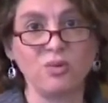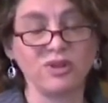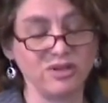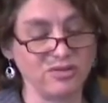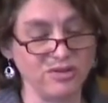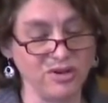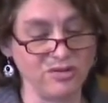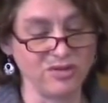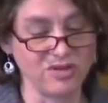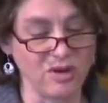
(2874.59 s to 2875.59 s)
we'll
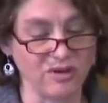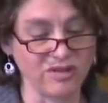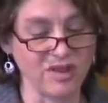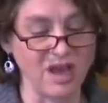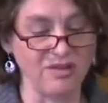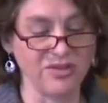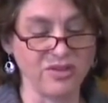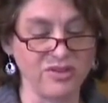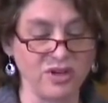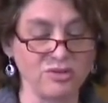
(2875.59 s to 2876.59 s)
introduce ourselves
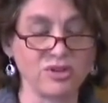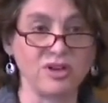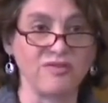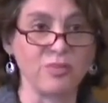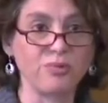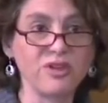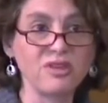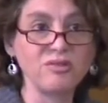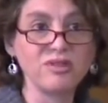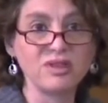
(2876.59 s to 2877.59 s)
to the notion of the
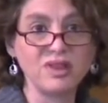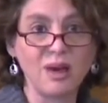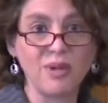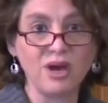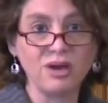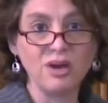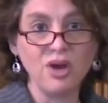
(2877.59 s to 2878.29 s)
prisoner's dilemma,